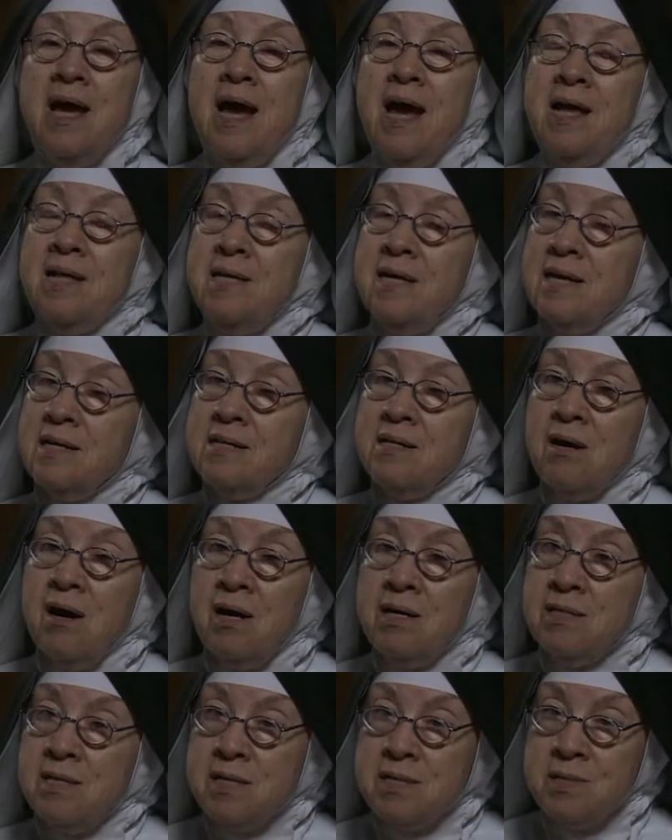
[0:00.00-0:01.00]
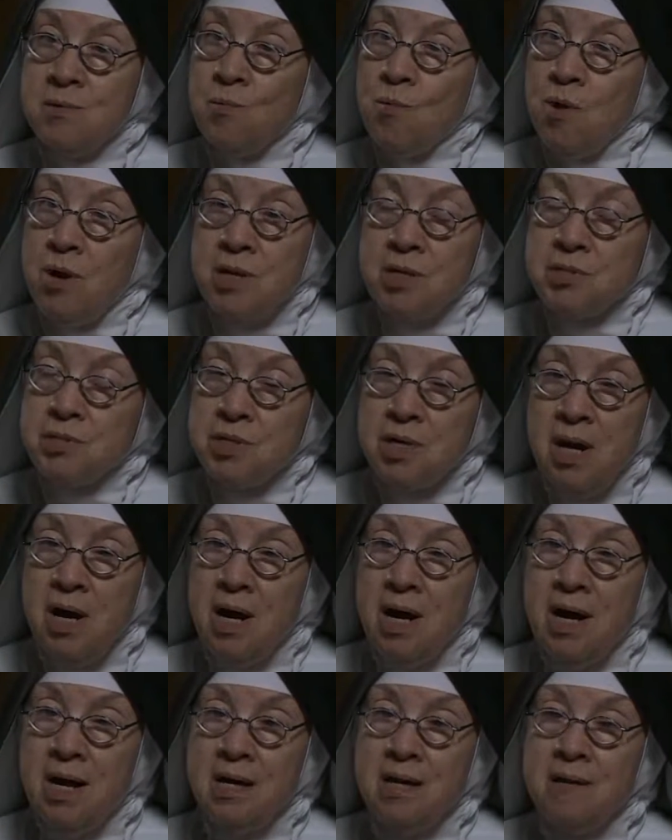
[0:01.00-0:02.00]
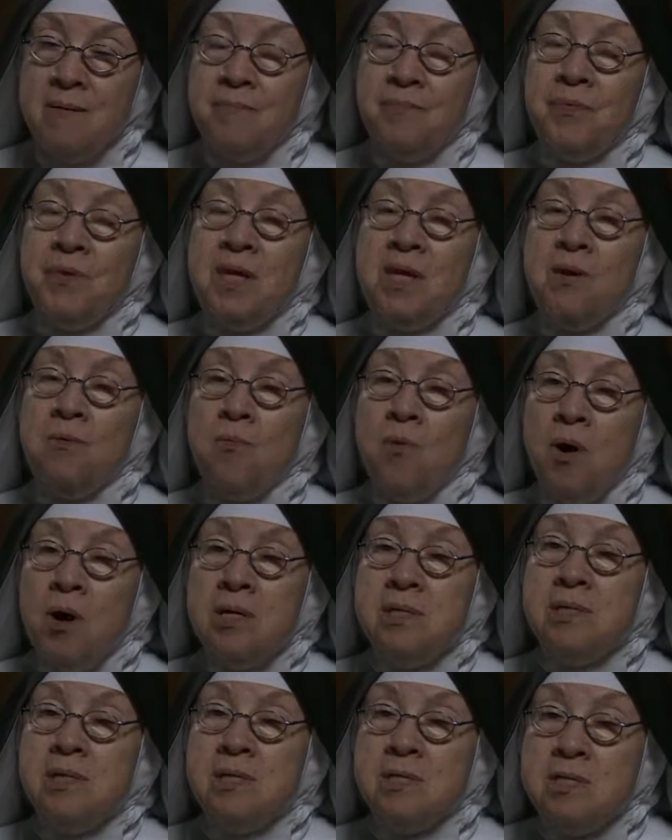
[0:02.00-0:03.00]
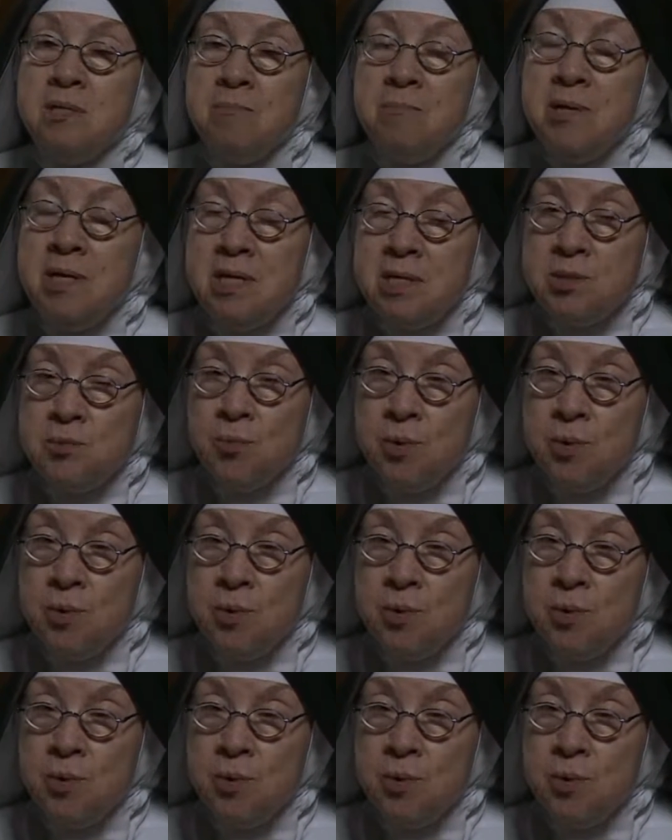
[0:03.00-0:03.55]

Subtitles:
And yet God doesn't want us to hide. He wants us to be his